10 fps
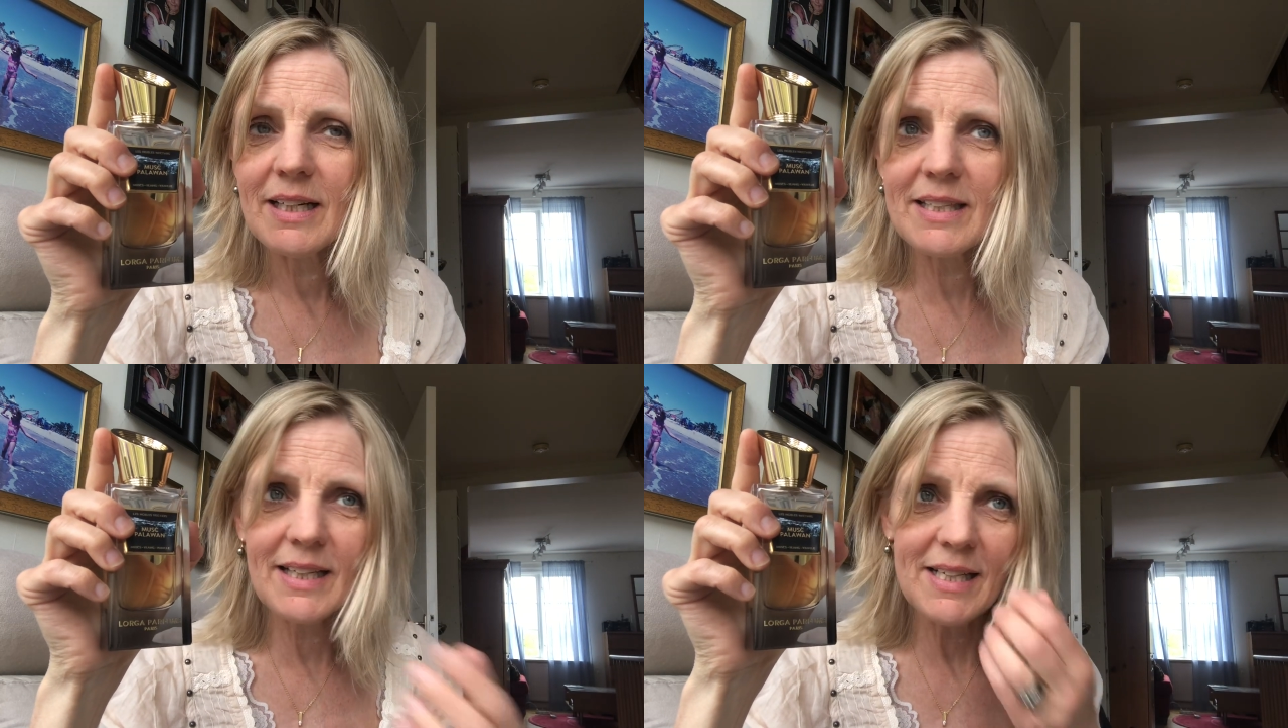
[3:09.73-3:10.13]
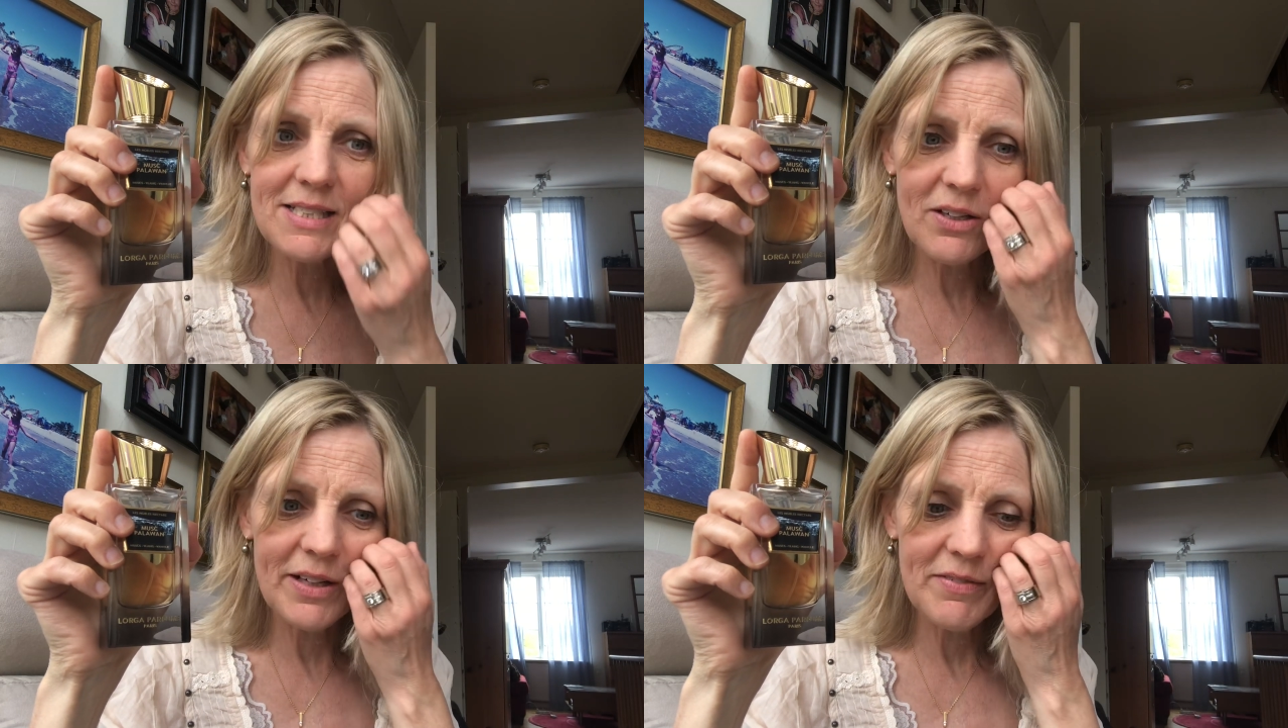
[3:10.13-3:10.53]
I think I
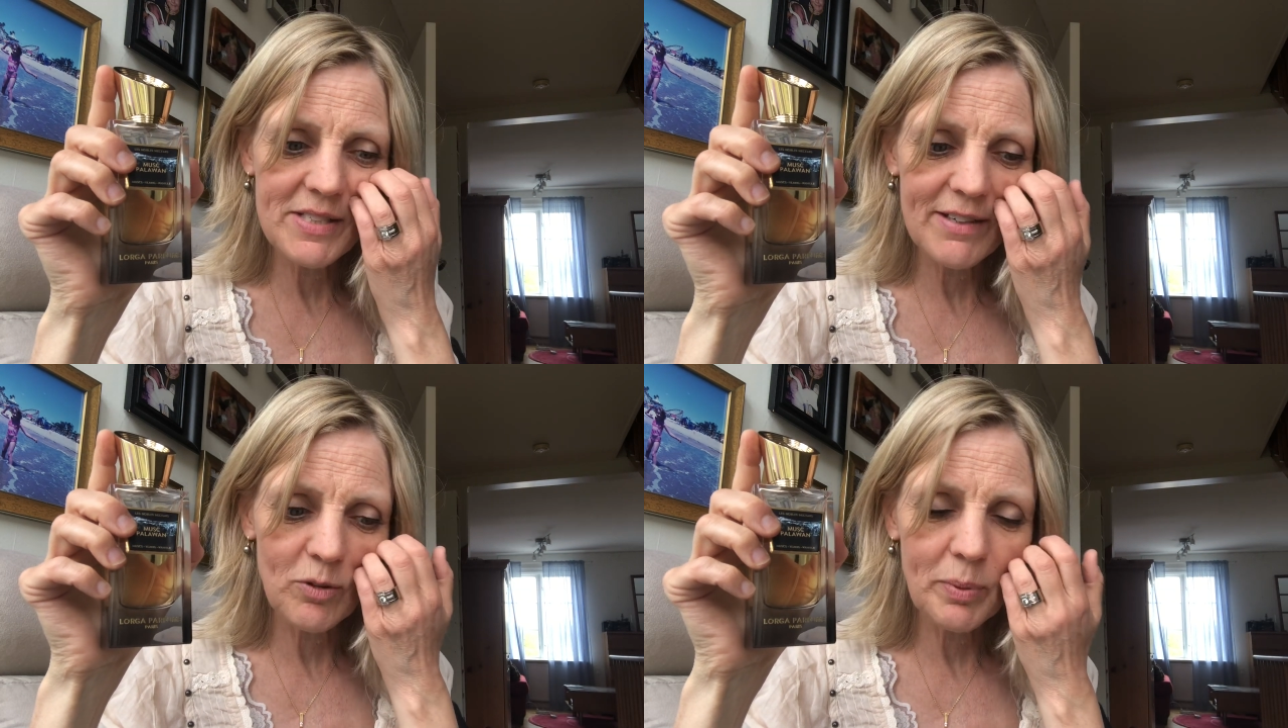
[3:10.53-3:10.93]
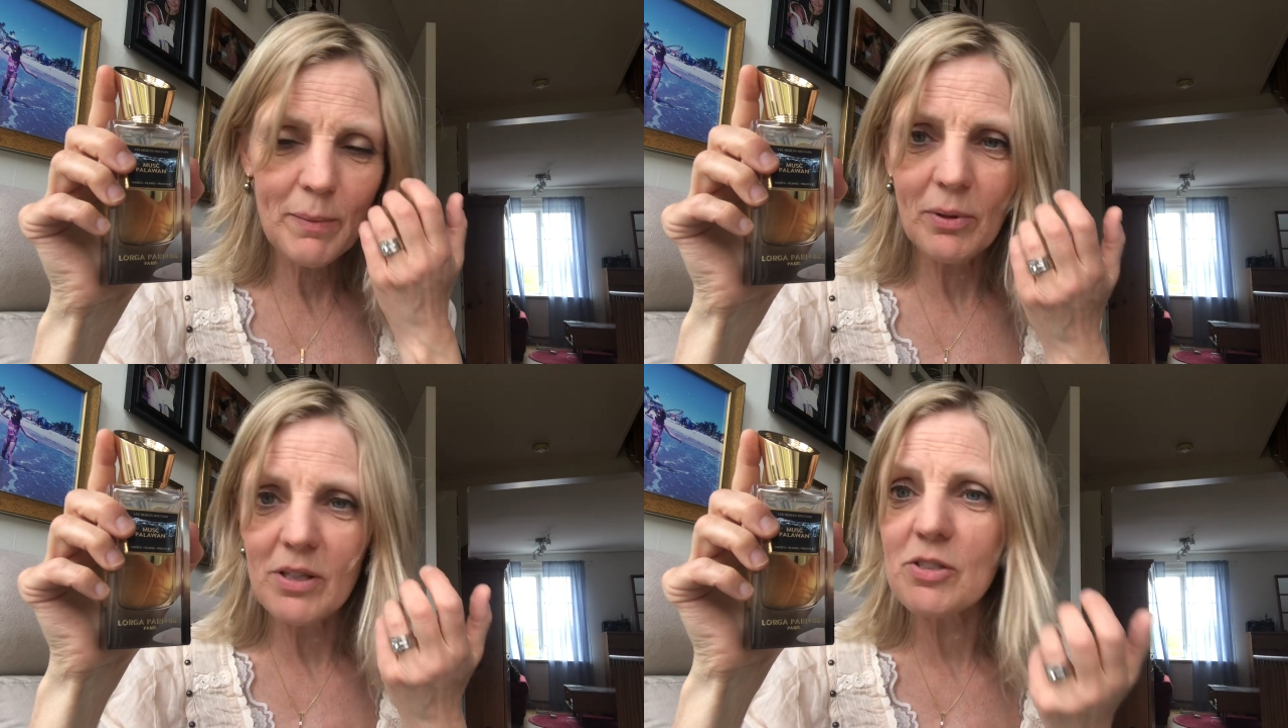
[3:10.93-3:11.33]
saw even several
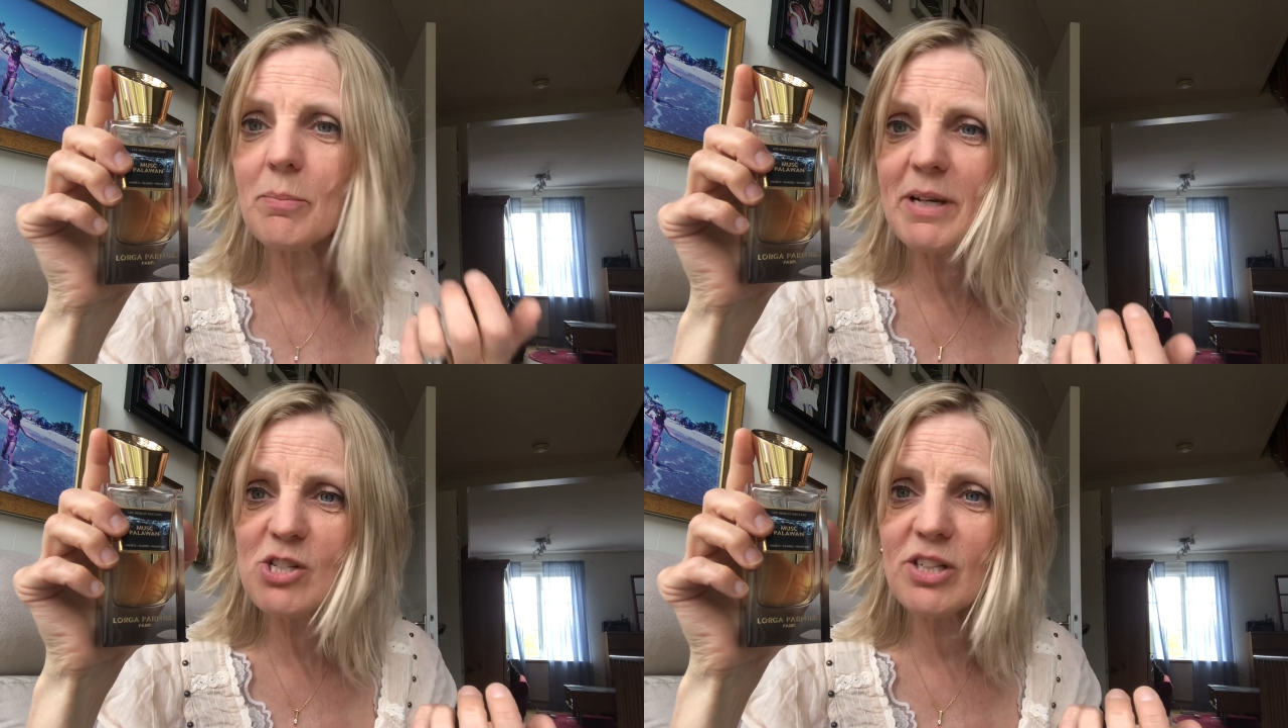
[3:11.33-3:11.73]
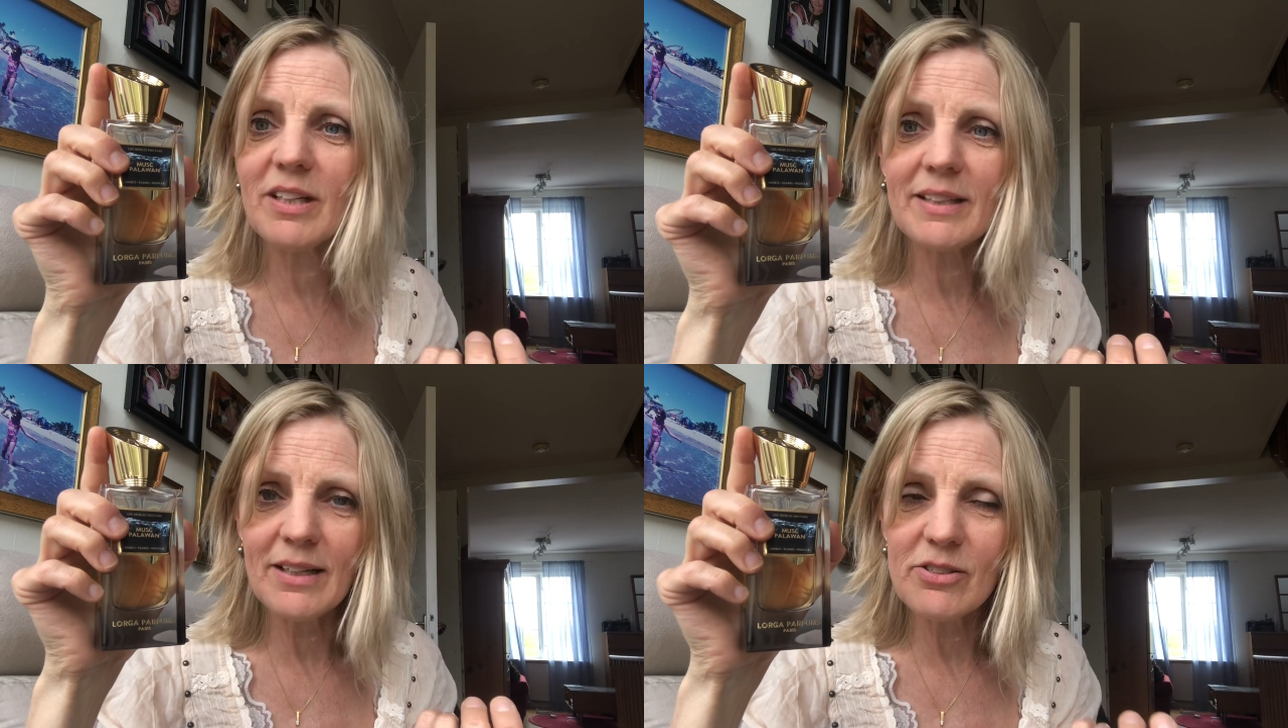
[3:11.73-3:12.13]
people also mention
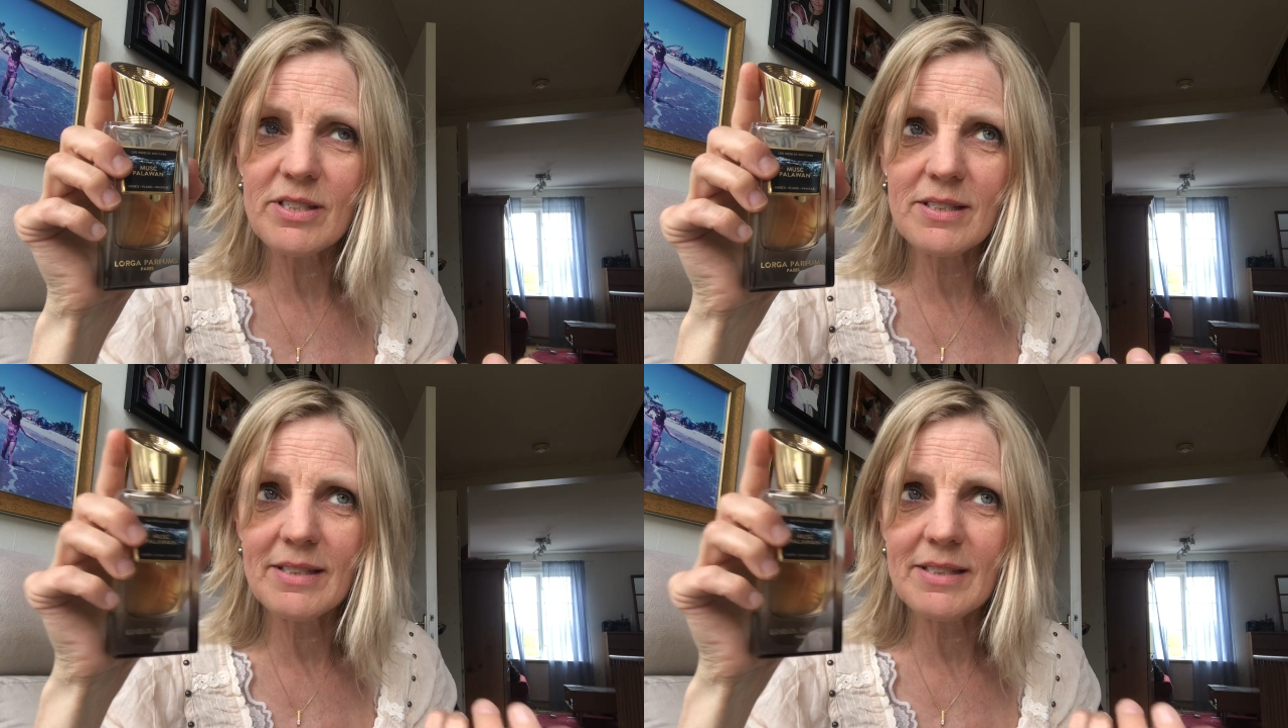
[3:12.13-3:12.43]
that they could